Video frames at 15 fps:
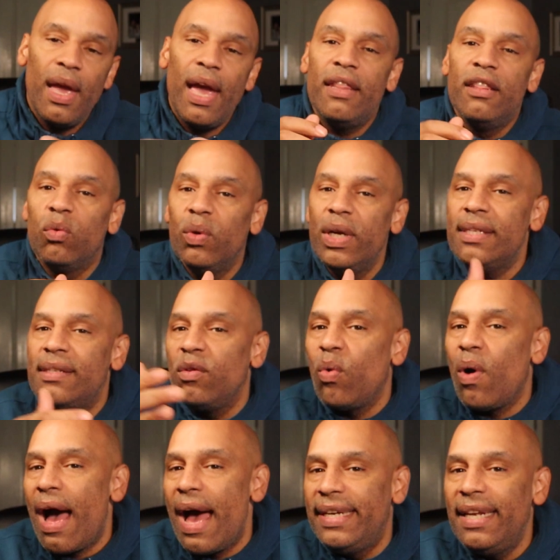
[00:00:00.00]
And the reason
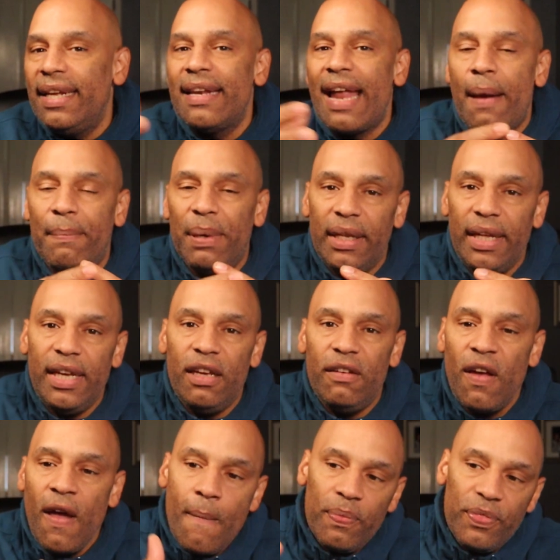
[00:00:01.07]
why I did not
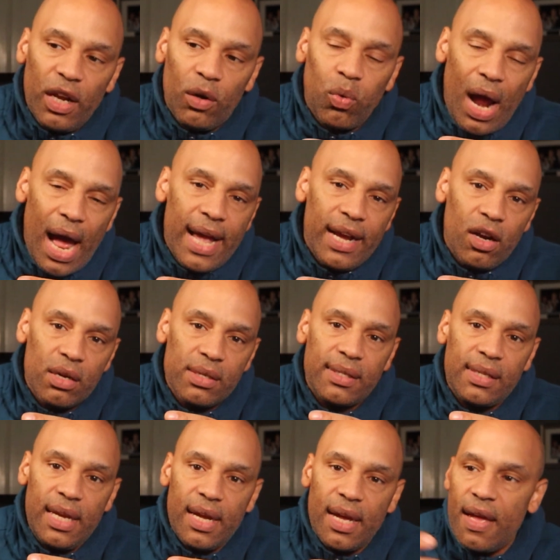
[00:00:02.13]
believe that Ryan
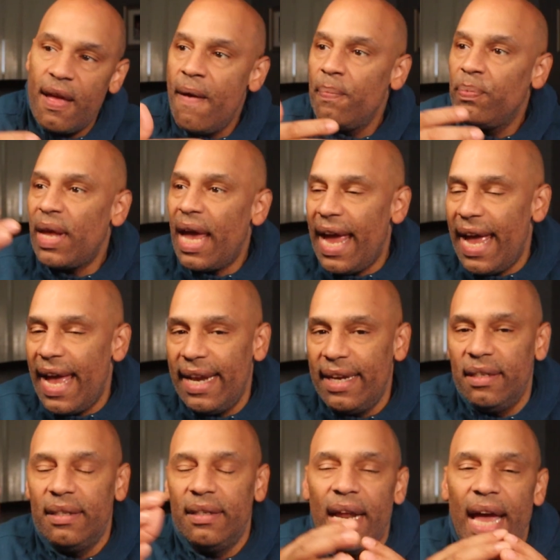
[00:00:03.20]
Garcia
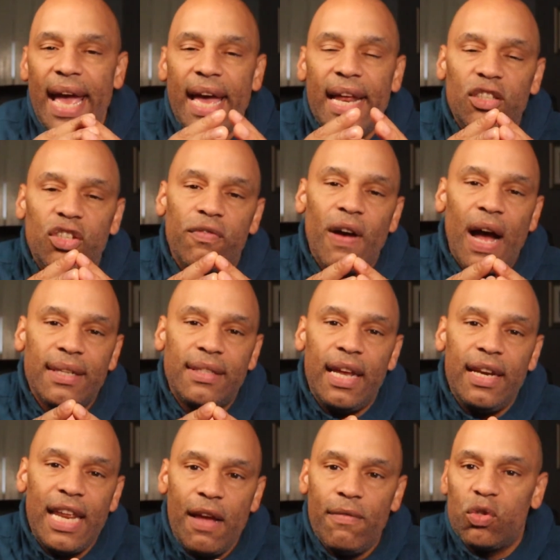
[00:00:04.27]
and
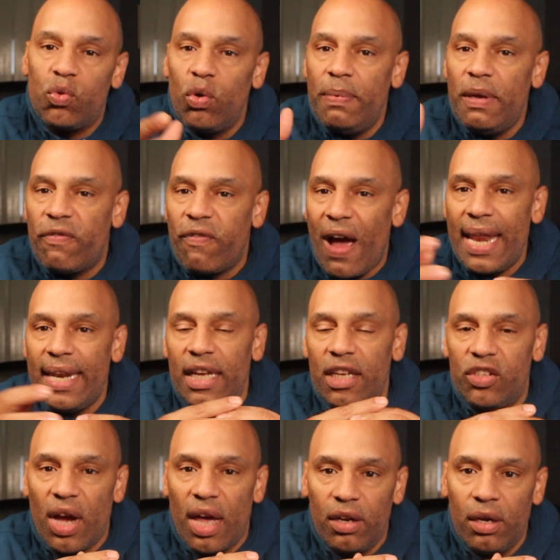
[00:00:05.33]
Gervonta Davis would be fighting
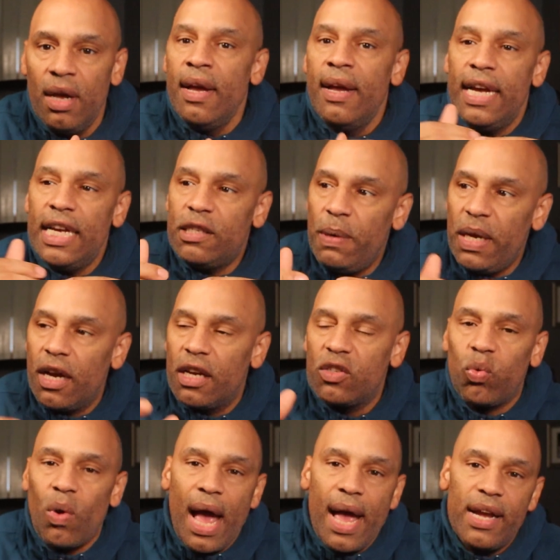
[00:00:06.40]
each other is
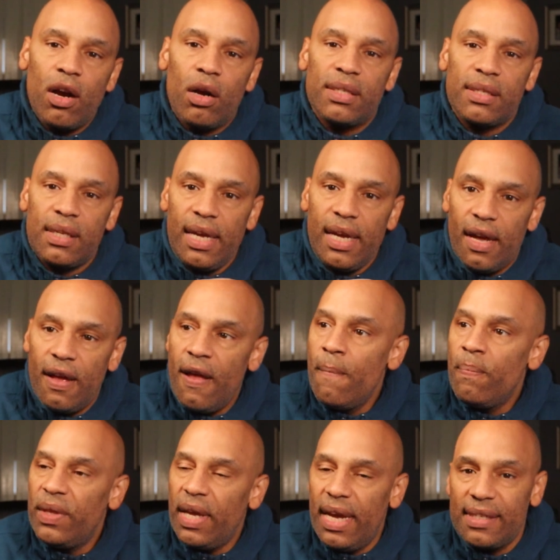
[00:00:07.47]
because Ryan Garcia
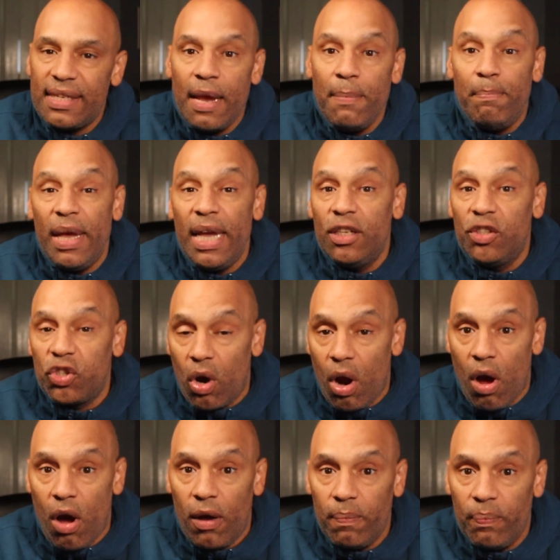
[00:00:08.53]
is a big
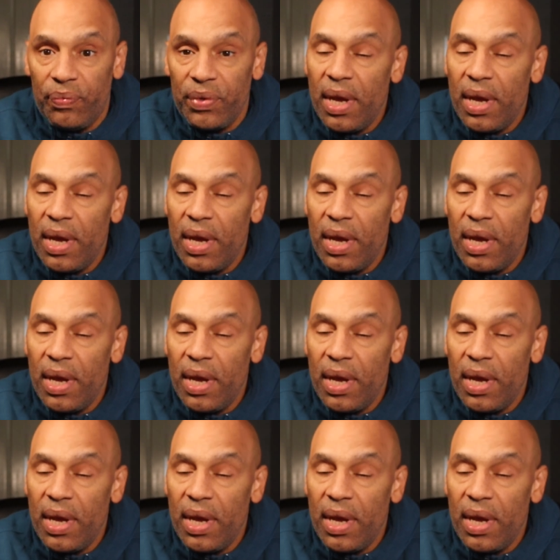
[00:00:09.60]
draw,